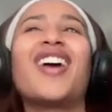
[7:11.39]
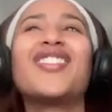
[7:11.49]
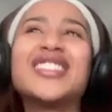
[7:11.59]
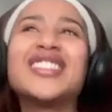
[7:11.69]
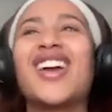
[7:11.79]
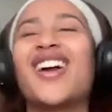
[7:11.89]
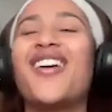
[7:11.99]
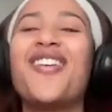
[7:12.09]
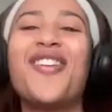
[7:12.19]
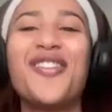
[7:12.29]
I was like,
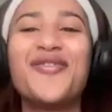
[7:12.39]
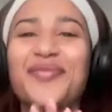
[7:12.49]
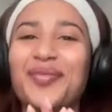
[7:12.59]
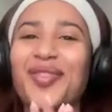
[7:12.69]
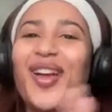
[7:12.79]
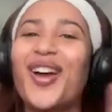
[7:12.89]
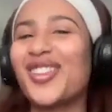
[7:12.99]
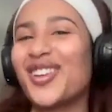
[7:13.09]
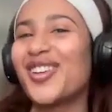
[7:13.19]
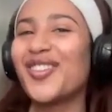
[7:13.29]
oh,
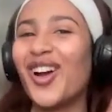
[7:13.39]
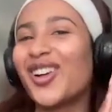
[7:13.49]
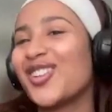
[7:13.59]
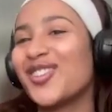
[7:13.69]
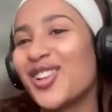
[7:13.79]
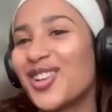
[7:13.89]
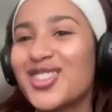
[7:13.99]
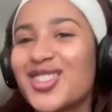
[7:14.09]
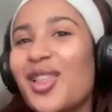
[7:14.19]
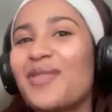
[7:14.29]
our new
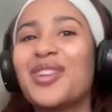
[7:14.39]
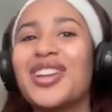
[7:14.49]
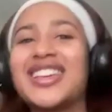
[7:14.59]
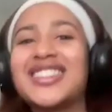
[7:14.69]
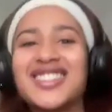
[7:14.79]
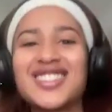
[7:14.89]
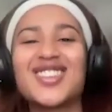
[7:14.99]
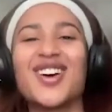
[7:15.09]
little celebrities.